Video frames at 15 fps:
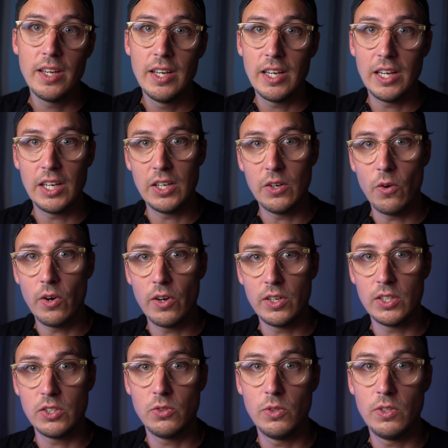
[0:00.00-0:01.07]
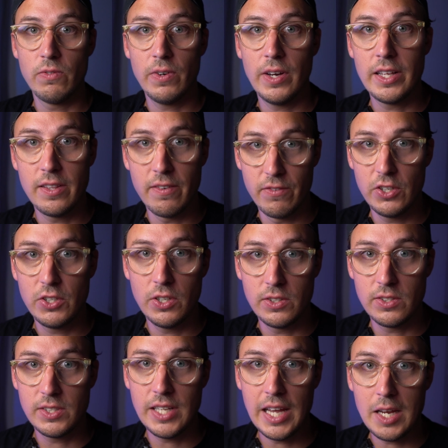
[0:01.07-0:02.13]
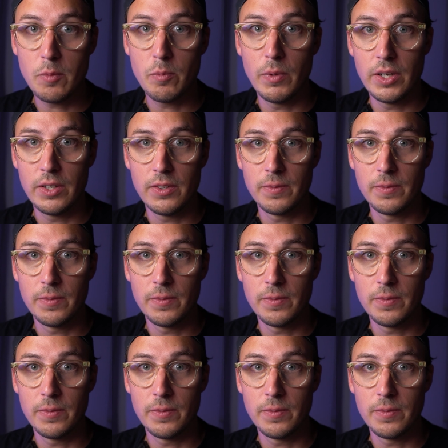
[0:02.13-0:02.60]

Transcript: in order to define the vision statement.